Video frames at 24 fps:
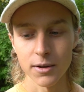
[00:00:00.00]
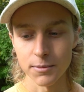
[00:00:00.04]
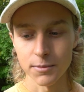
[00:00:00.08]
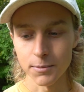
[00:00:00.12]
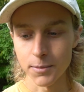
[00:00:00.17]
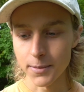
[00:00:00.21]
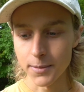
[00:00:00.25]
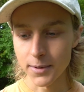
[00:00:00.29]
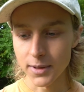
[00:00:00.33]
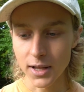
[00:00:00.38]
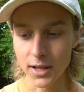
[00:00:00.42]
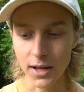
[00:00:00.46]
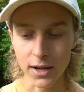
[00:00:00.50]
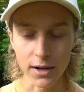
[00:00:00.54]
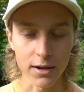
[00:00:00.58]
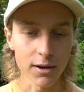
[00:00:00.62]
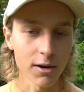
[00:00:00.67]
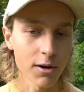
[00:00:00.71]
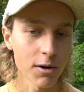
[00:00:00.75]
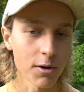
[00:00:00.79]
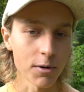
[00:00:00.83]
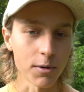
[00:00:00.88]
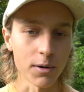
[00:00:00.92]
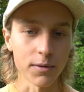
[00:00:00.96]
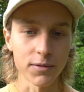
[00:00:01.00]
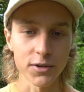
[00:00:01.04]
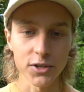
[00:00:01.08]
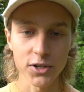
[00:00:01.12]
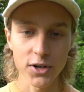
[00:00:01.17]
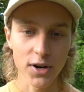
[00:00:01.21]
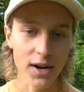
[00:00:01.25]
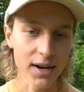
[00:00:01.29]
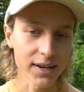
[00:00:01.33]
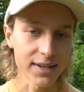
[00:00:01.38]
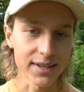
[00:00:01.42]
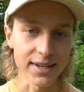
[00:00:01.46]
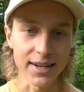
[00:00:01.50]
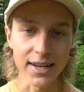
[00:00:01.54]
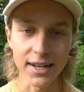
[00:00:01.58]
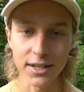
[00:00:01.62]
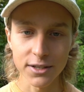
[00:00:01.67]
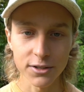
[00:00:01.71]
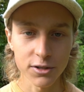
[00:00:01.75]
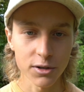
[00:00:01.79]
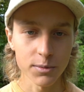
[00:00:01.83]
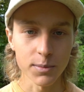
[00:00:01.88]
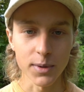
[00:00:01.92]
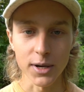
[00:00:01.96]
when we let go of trying to get
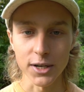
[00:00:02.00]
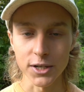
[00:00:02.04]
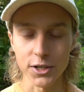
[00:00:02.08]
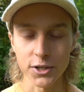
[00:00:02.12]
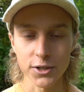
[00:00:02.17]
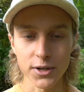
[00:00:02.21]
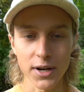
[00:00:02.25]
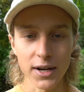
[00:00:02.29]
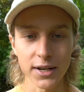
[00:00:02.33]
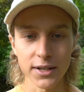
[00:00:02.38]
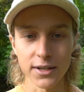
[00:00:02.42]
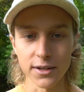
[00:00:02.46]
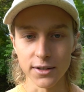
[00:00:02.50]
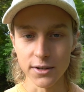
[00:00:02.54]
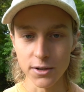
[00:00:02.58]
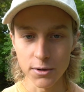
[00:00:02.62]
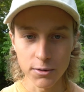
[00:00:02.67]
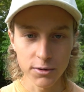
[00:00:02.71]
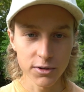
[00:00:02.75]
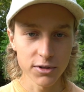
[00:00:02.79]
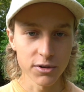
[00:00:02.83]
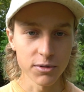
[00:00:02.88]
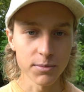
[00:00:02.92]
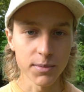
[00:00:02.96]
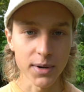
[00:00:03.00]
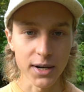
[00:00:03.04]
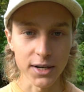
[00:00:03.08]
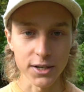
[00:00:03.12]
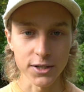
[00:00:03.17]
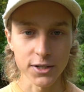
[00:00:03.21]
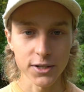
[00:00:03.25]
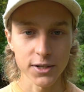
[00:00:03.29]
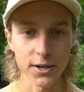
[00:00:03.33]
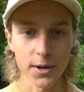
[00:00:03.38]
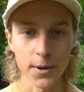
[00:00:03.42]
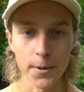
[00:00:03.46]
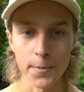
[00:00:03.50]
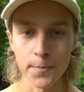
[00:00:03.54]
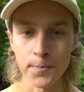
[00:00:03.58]
so much, trying to do too much,